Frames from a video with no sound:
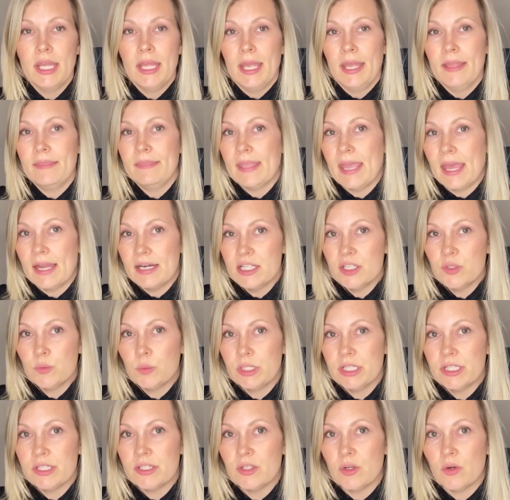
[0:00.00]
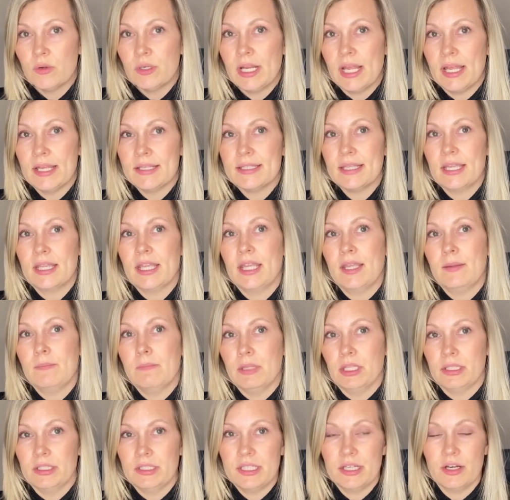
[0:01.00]
and that is what is known as a
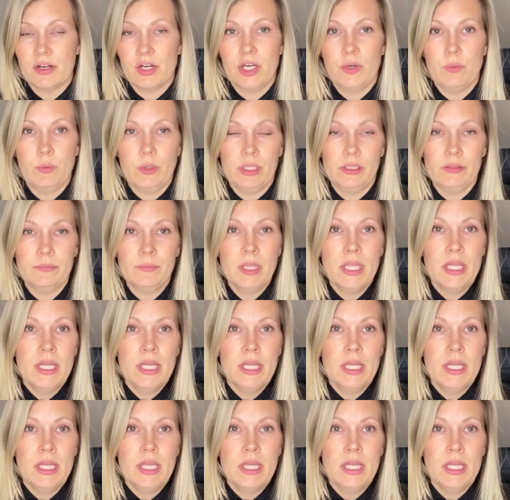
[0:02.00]
military will.